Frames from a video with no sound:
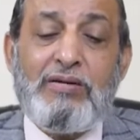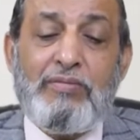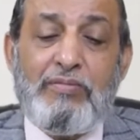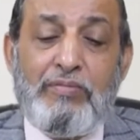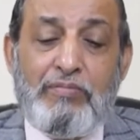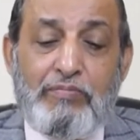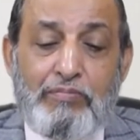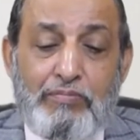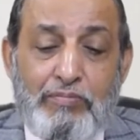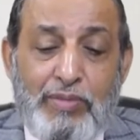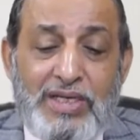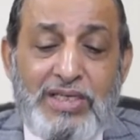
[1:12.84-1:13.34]

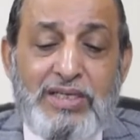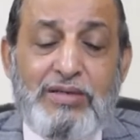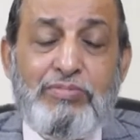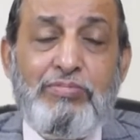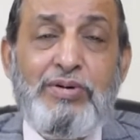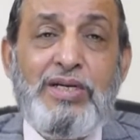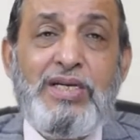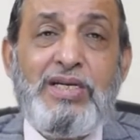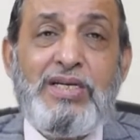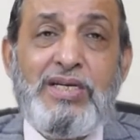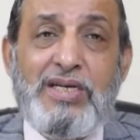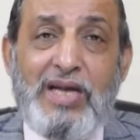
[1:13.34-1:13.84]
must
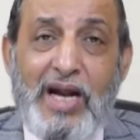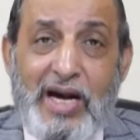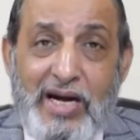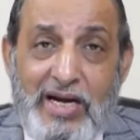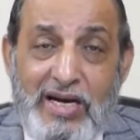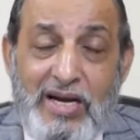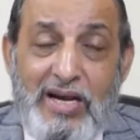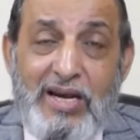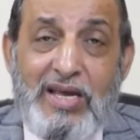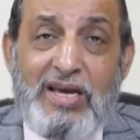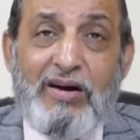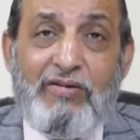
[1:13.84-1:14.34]
be
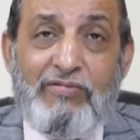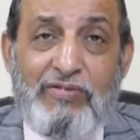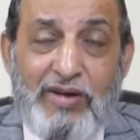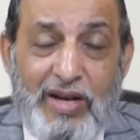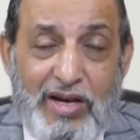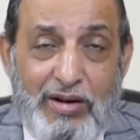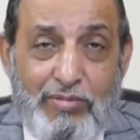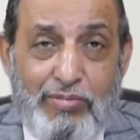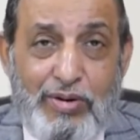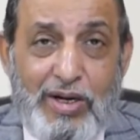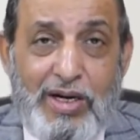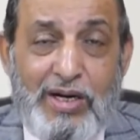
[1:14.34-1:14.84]
readily
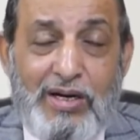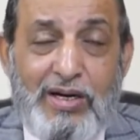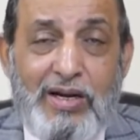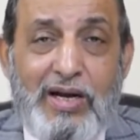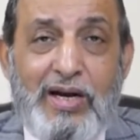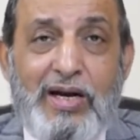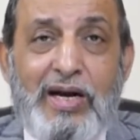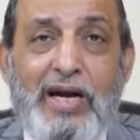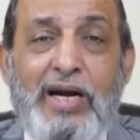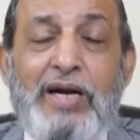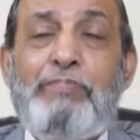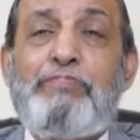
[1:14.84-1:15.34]
available
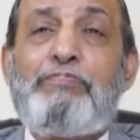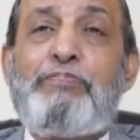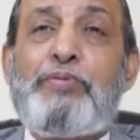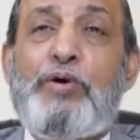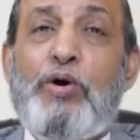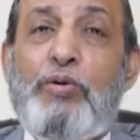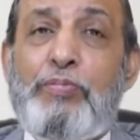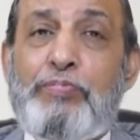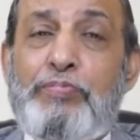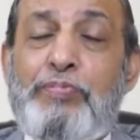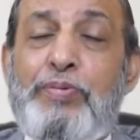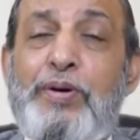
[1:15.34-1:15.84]
and
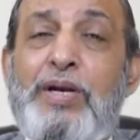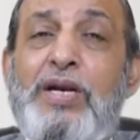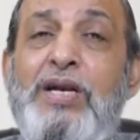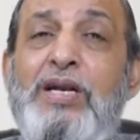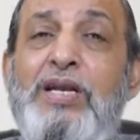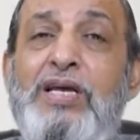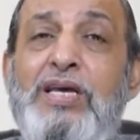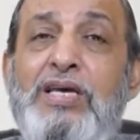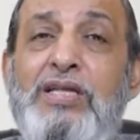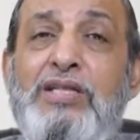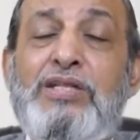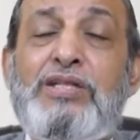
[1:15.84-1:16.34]

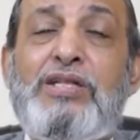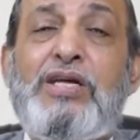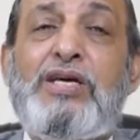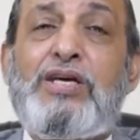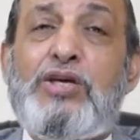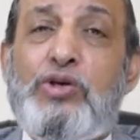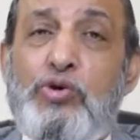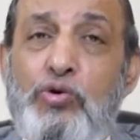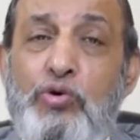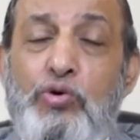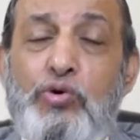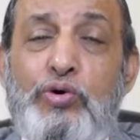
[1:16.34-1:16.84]
properly
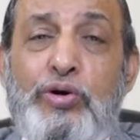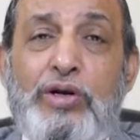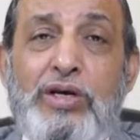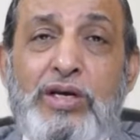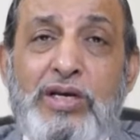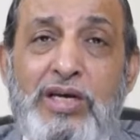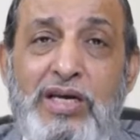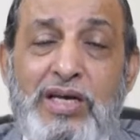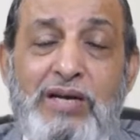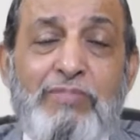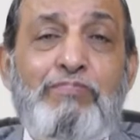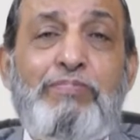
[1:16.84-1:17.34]
secured
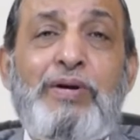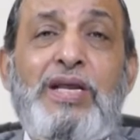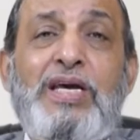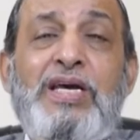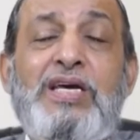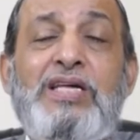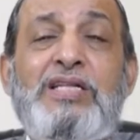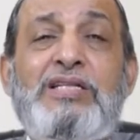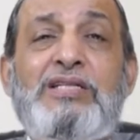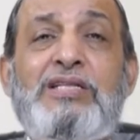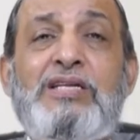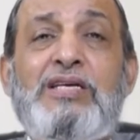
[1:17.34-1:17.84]
in
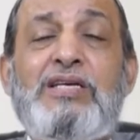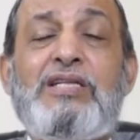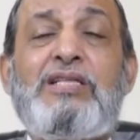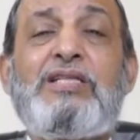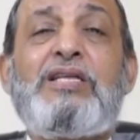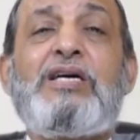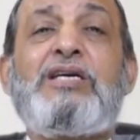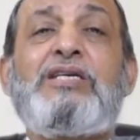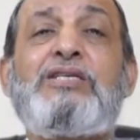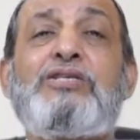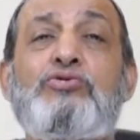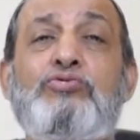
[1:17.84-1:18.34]
place in the
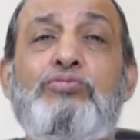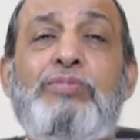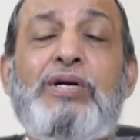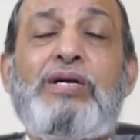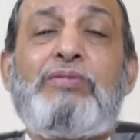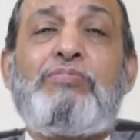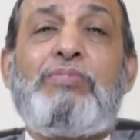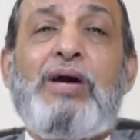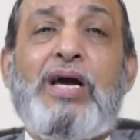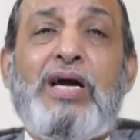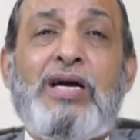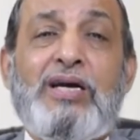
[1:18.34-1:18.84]

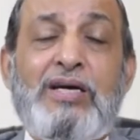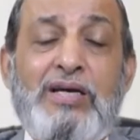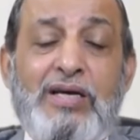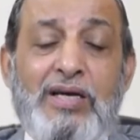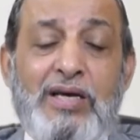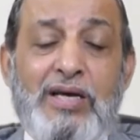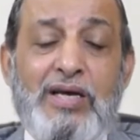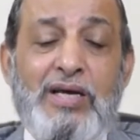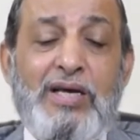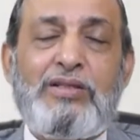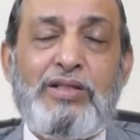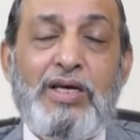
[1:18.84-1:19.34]
instrument bag.
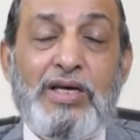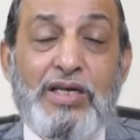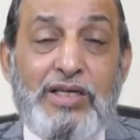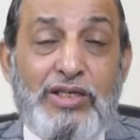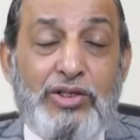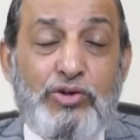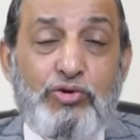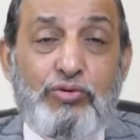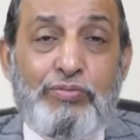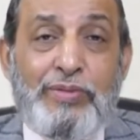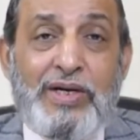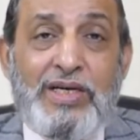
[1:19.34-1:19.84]
The
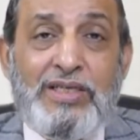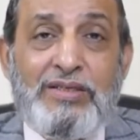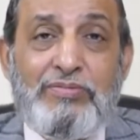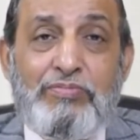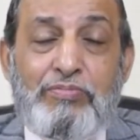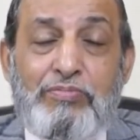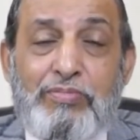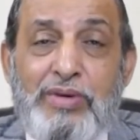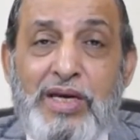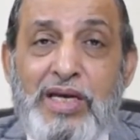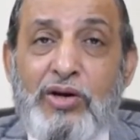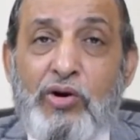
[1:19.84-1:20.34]
instruments
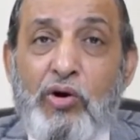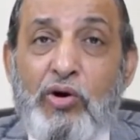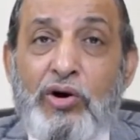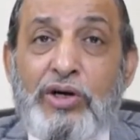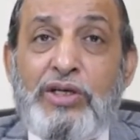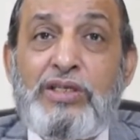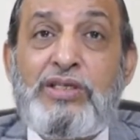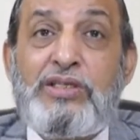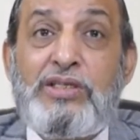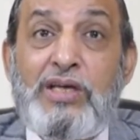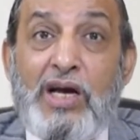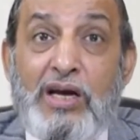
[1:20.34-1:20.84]
may
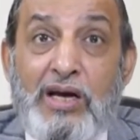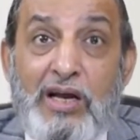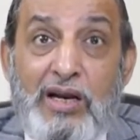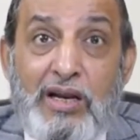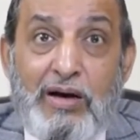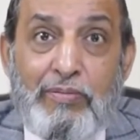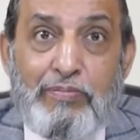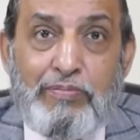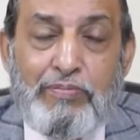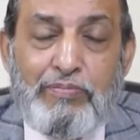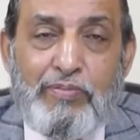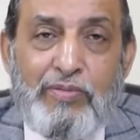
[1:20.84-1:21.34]
not juggle
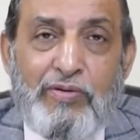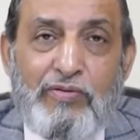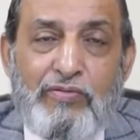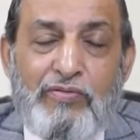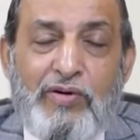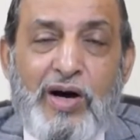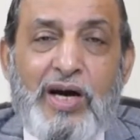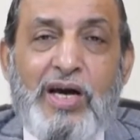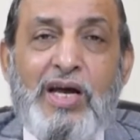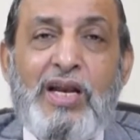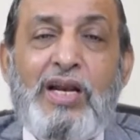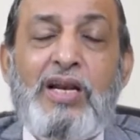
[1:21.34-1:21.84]
up
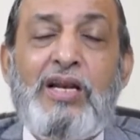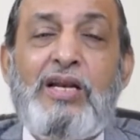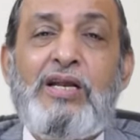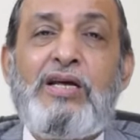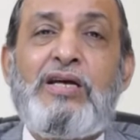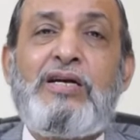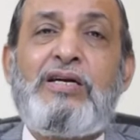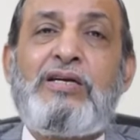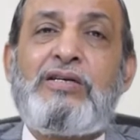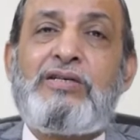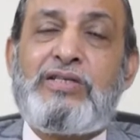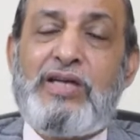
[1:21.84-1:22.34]
while
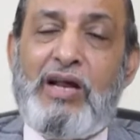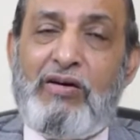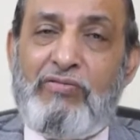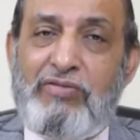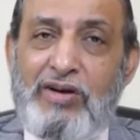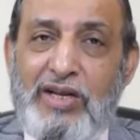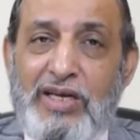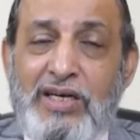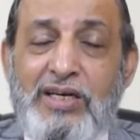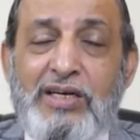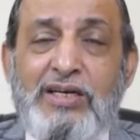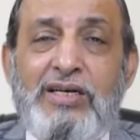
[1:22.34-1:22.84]

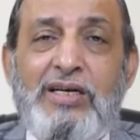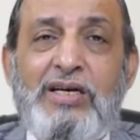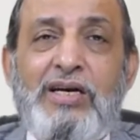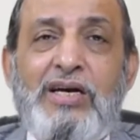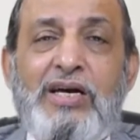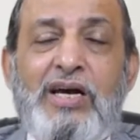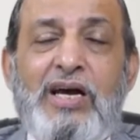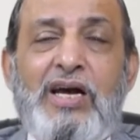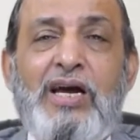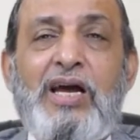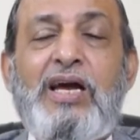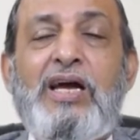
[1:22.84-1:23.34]
traveling,
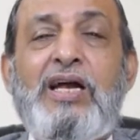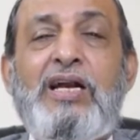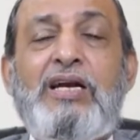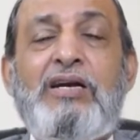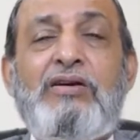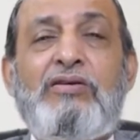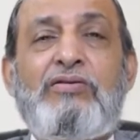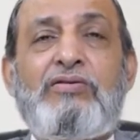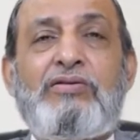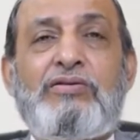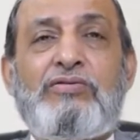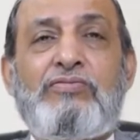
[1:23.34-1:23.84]

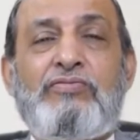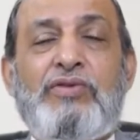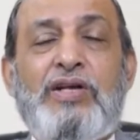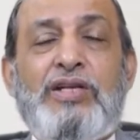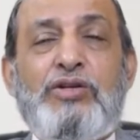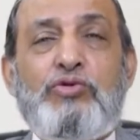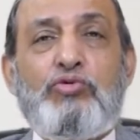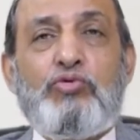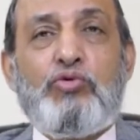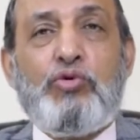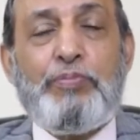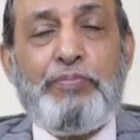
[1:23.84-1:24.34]
and when
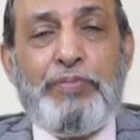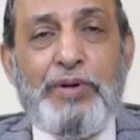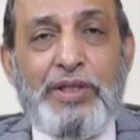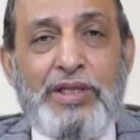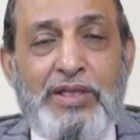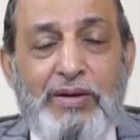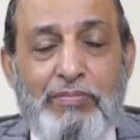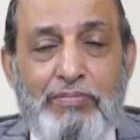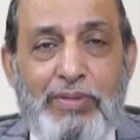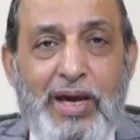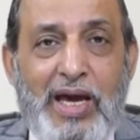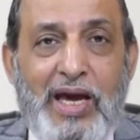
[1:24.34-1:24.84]
you open
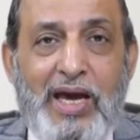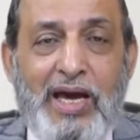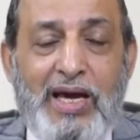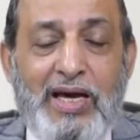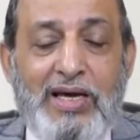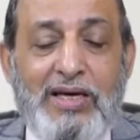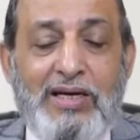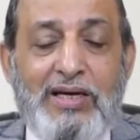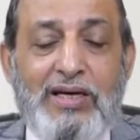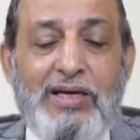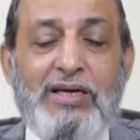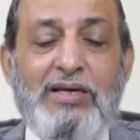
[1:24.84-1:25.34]
the
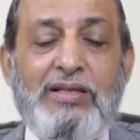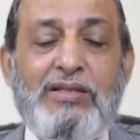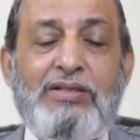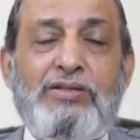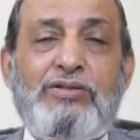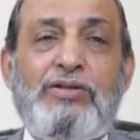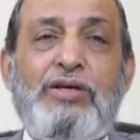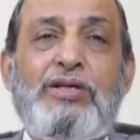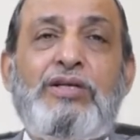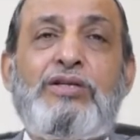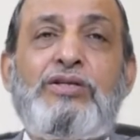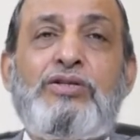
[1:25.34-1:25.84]
bag,
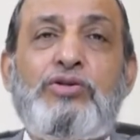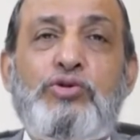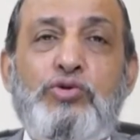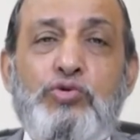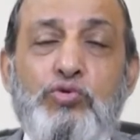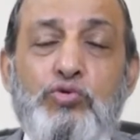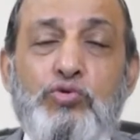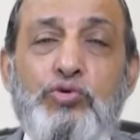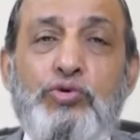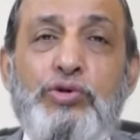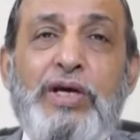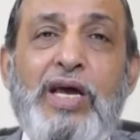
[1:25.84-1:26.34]
then
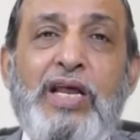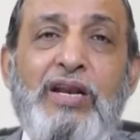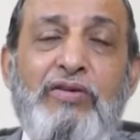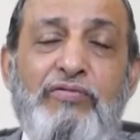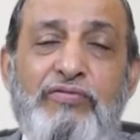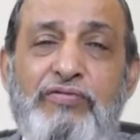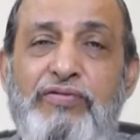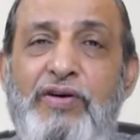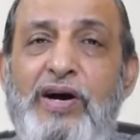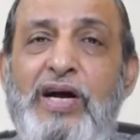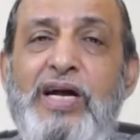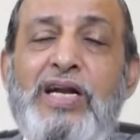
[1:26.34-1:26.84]
you can
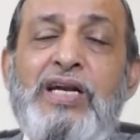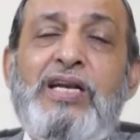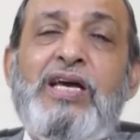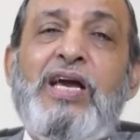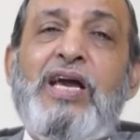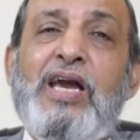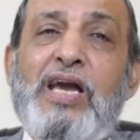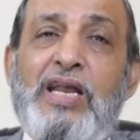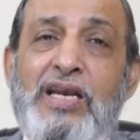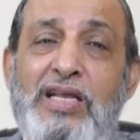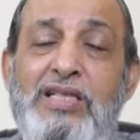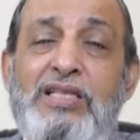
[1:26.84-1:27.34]
find
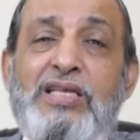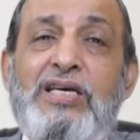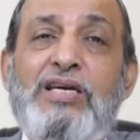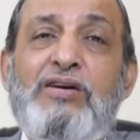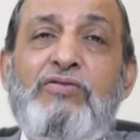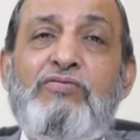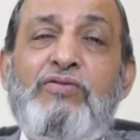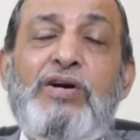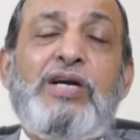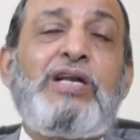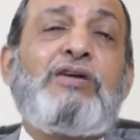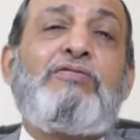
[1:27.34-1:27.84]

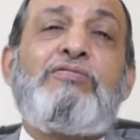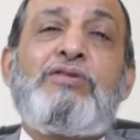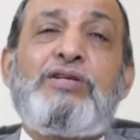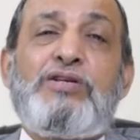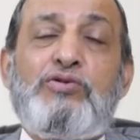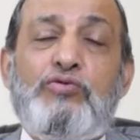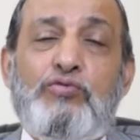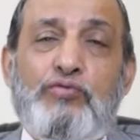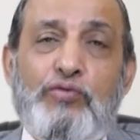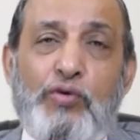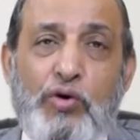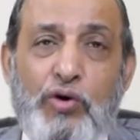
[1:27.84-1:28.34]
anything whatever
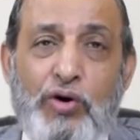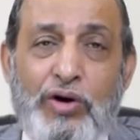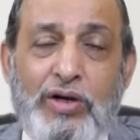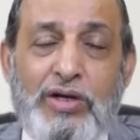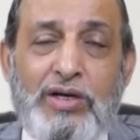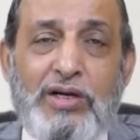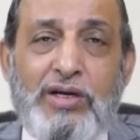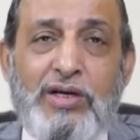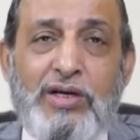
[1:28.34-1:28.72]
you want,